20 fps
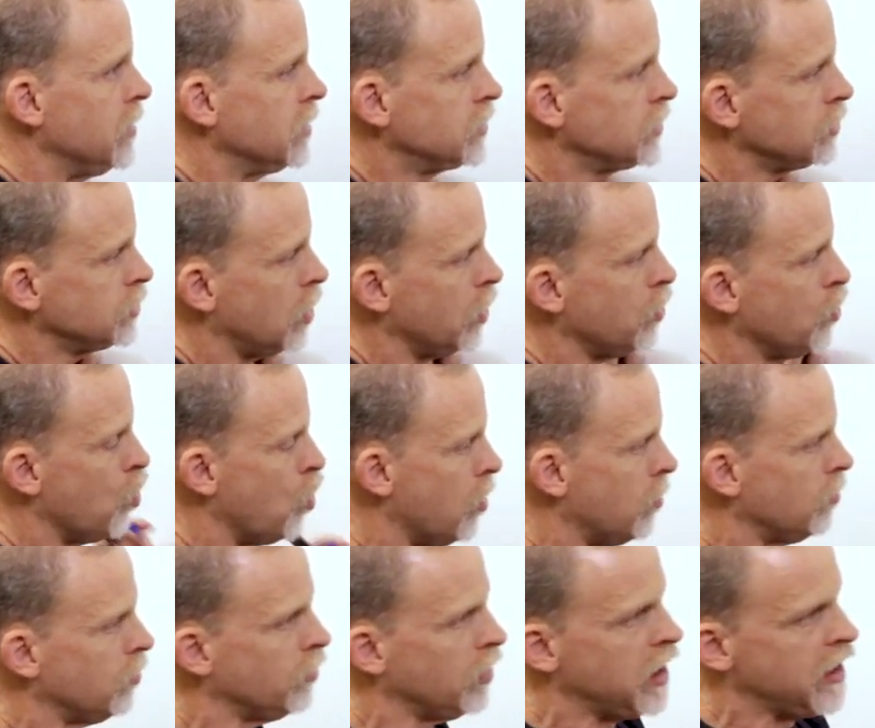This is our
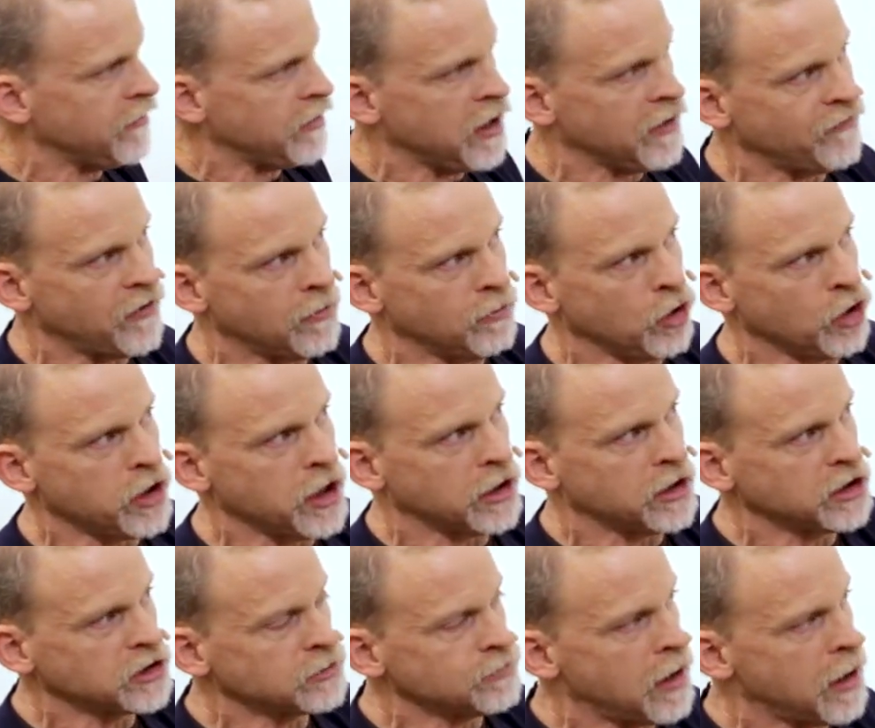norm. If I'm looking at,
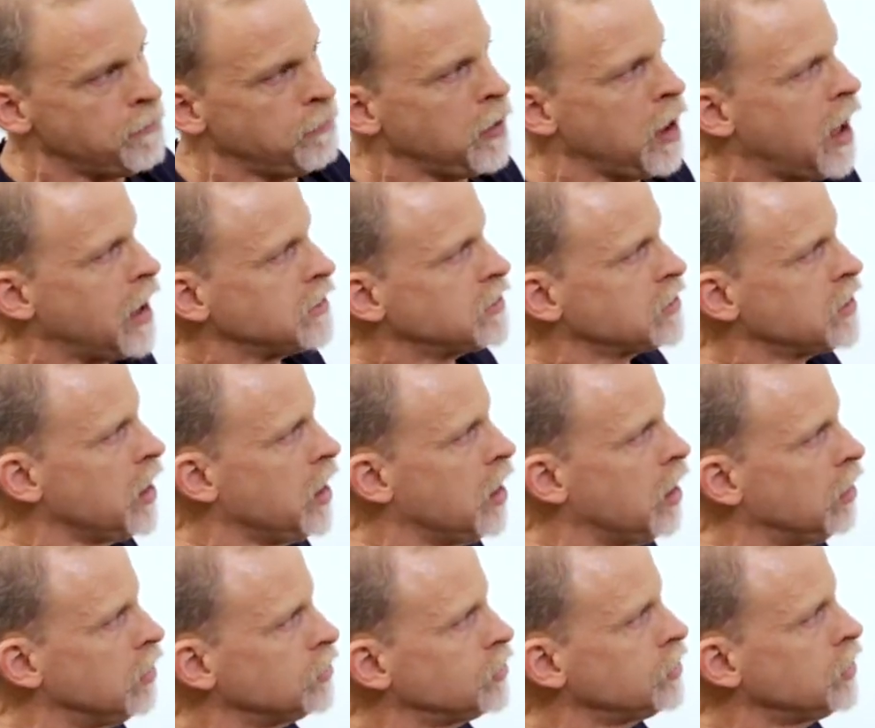this is my plot
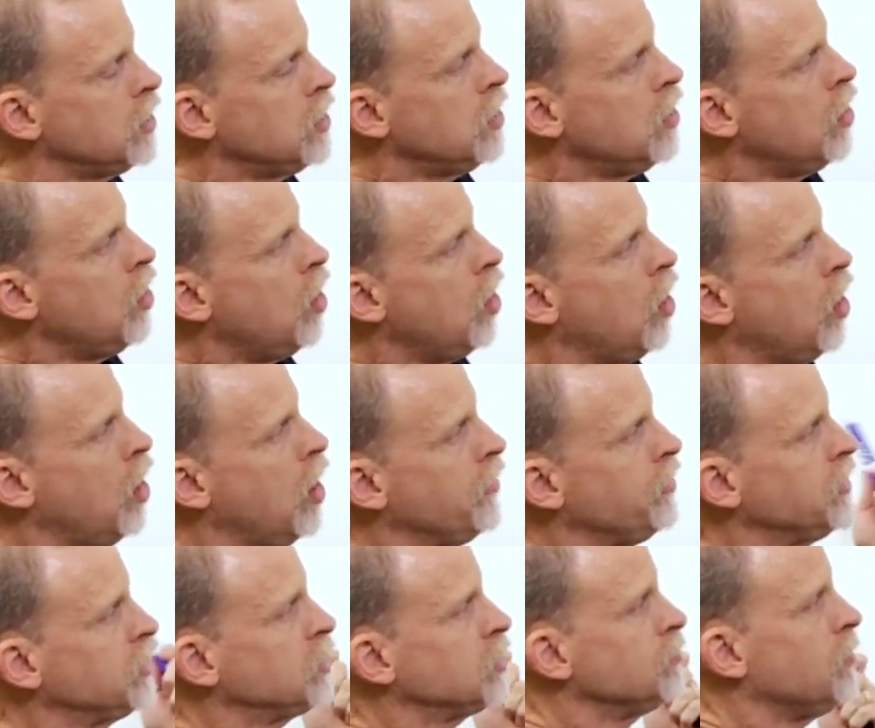scales on,
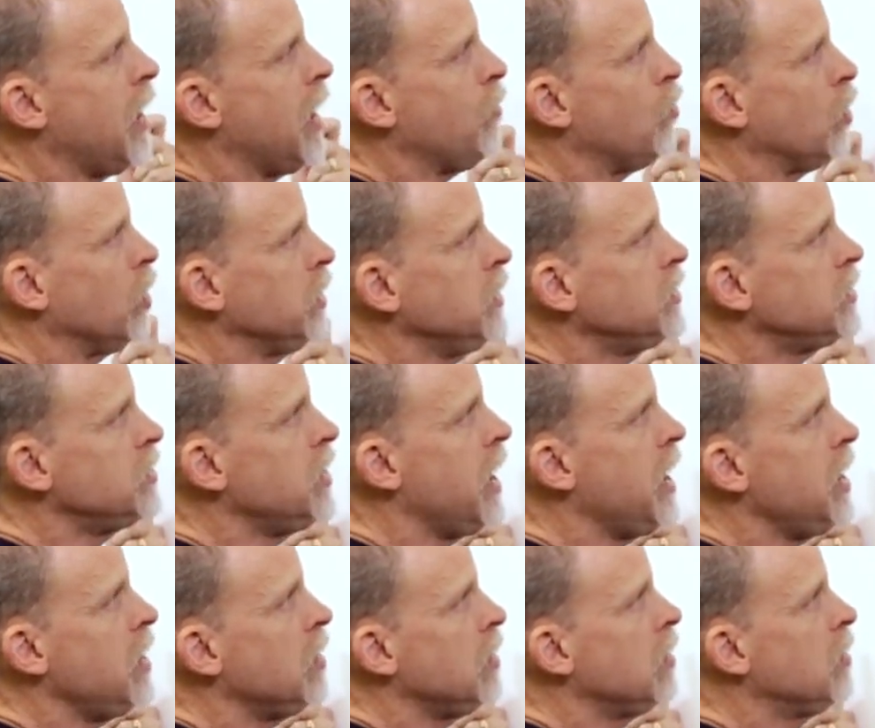this is my release
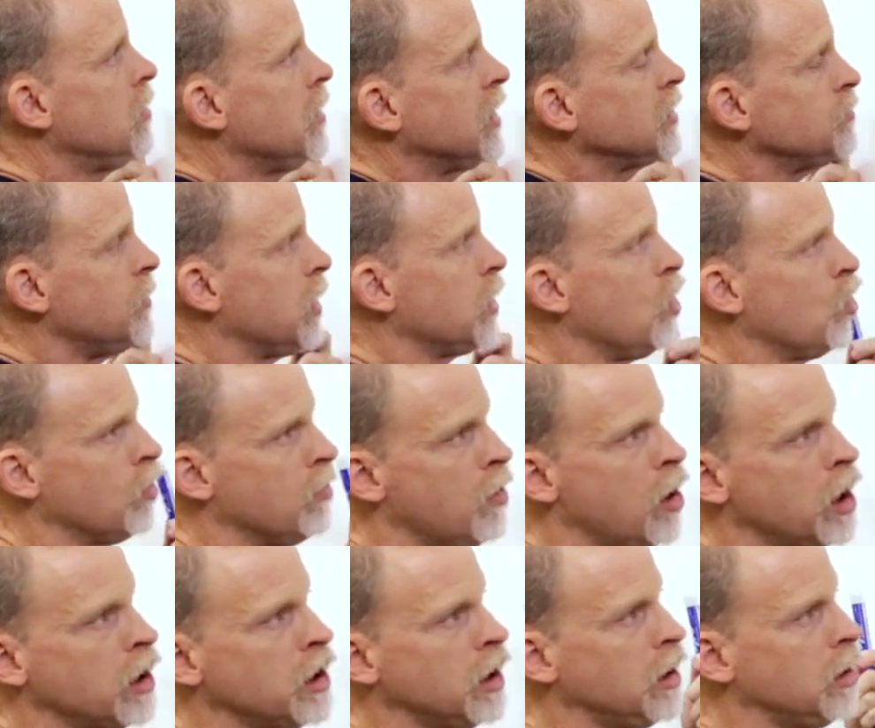date. That's my
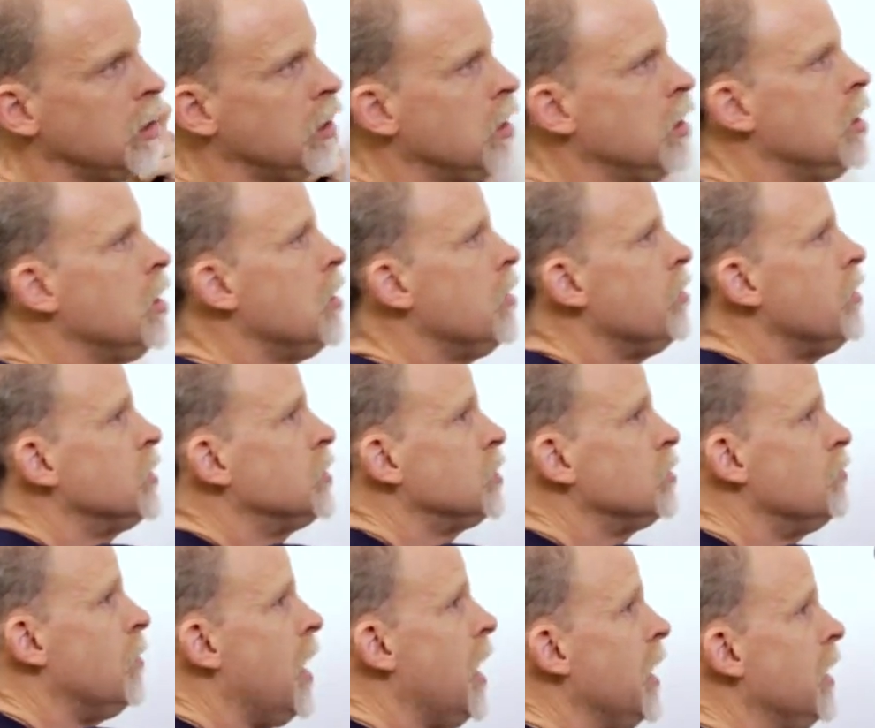go-to-market. This is
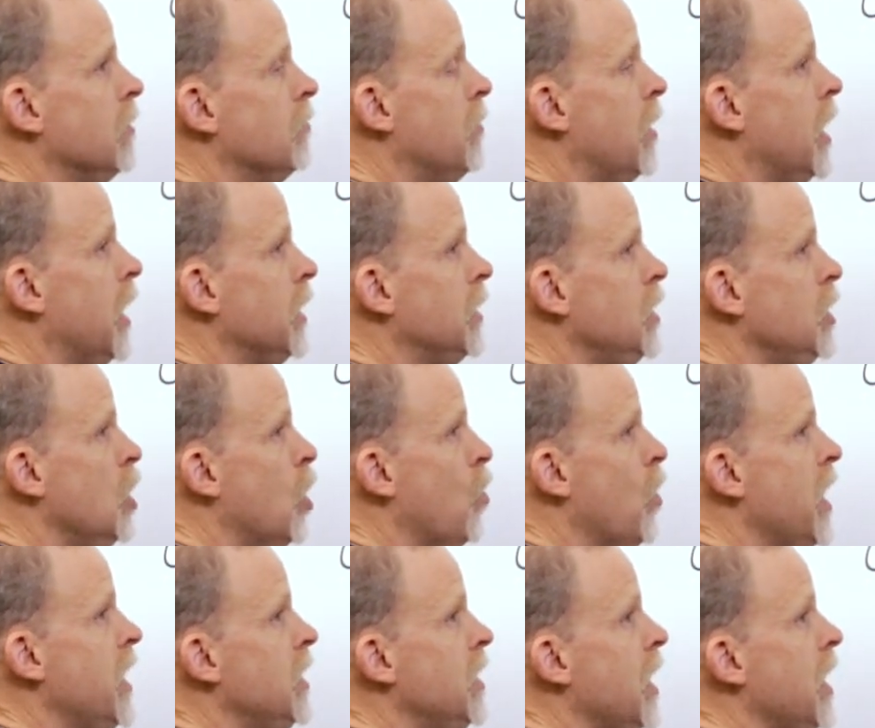my
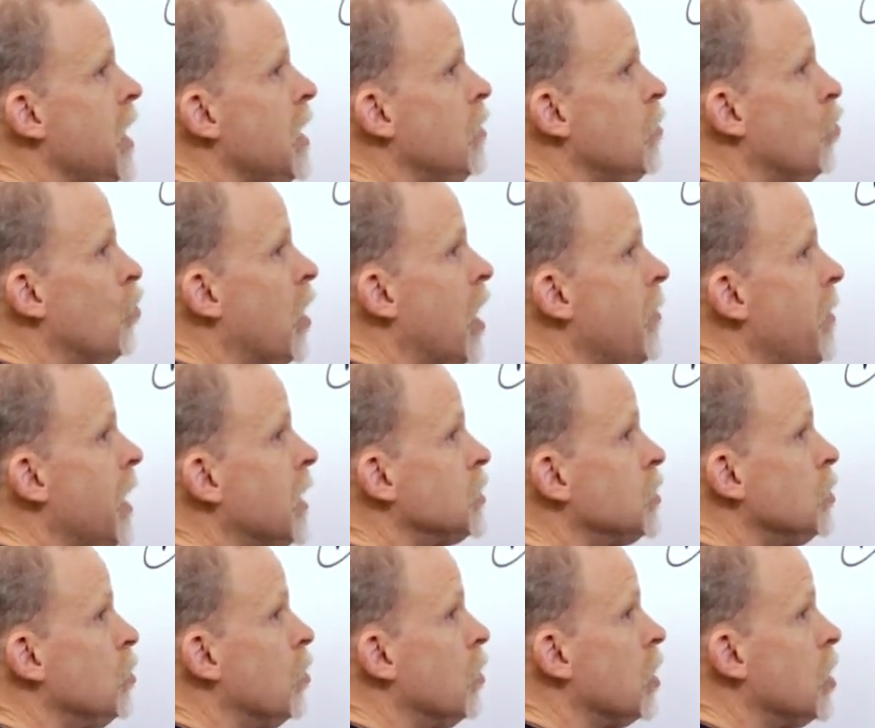DOA date when I'm
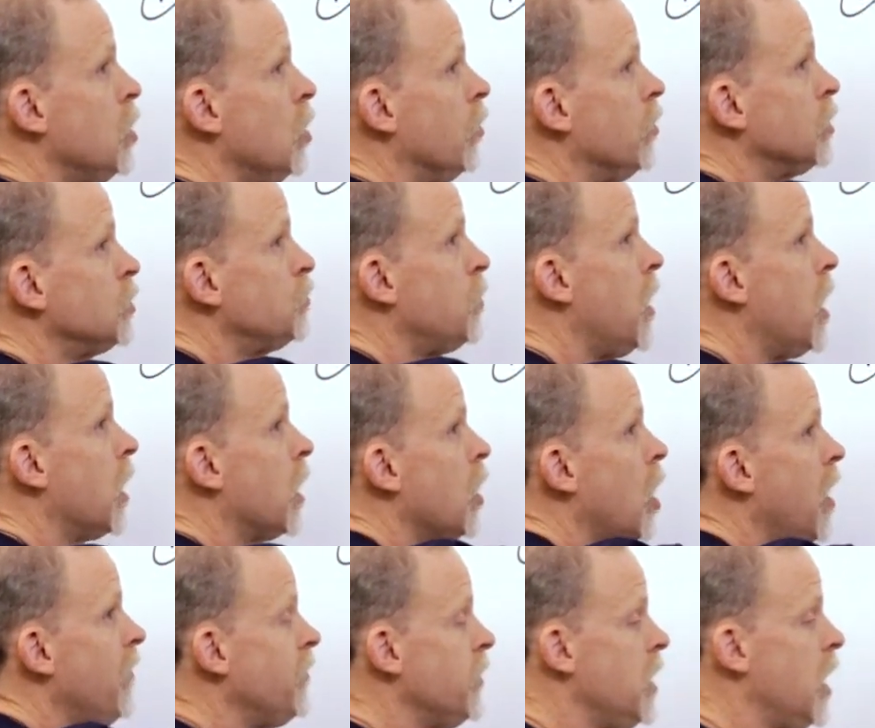actually going to kill this product
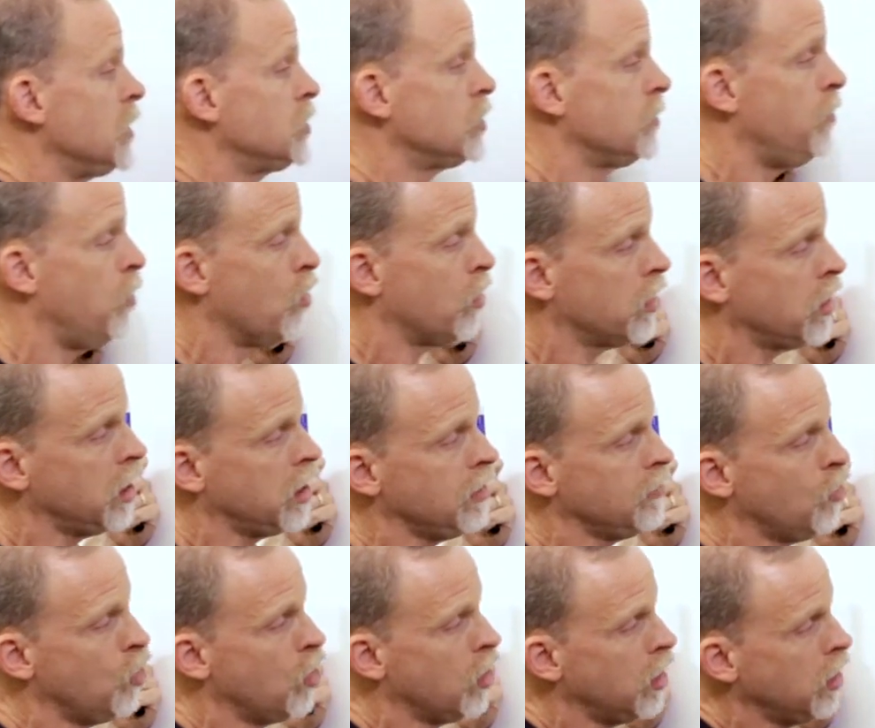off and not support it
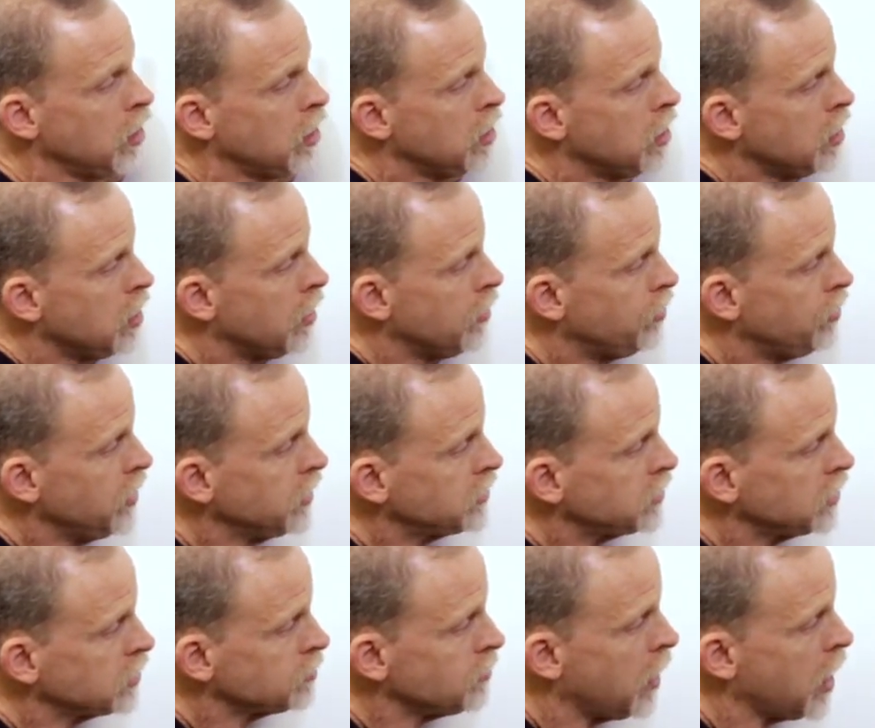anymore. This
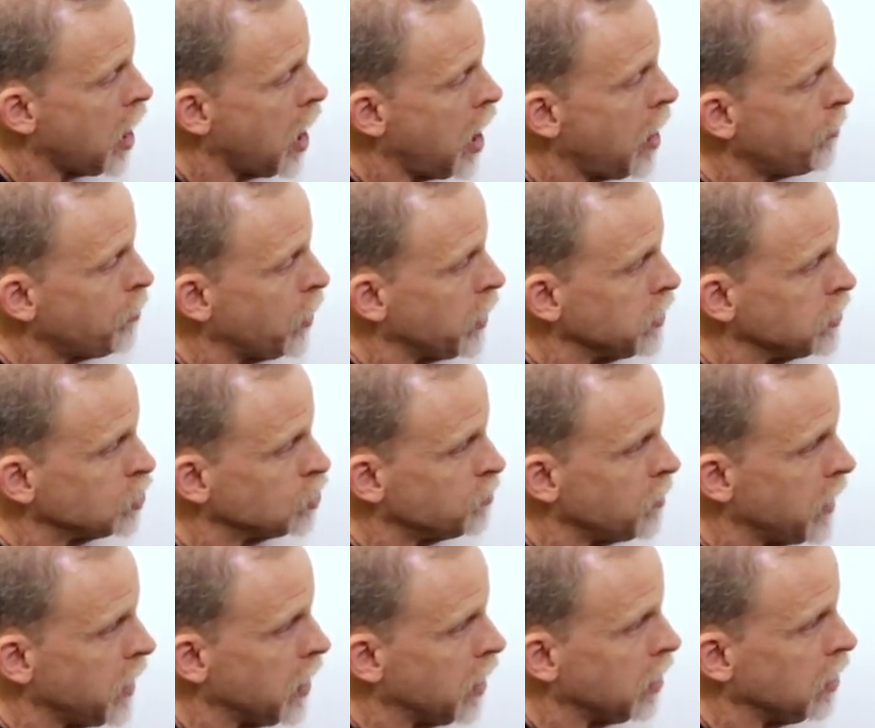is my operating
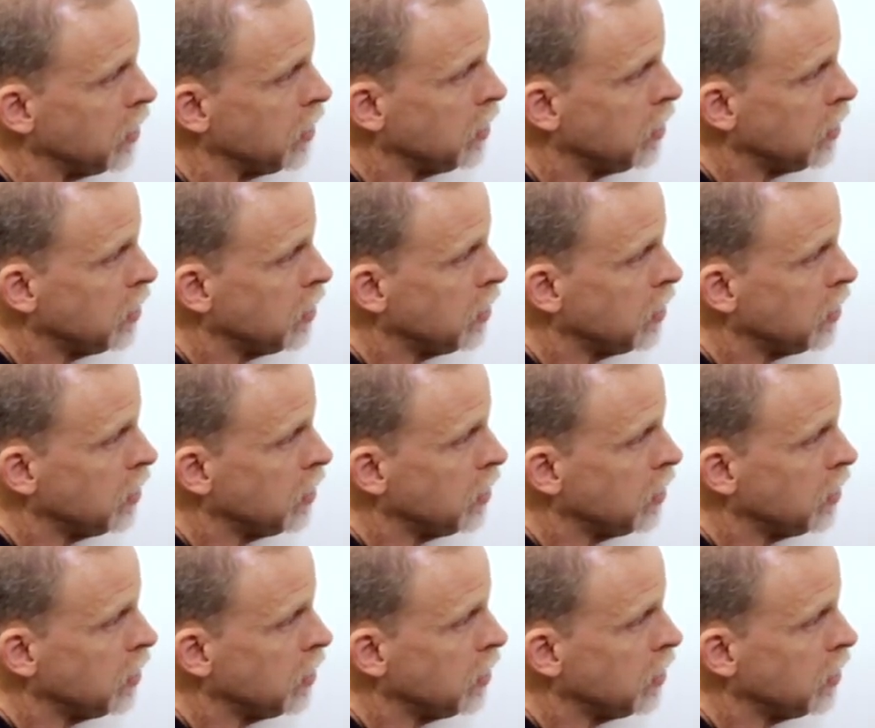span.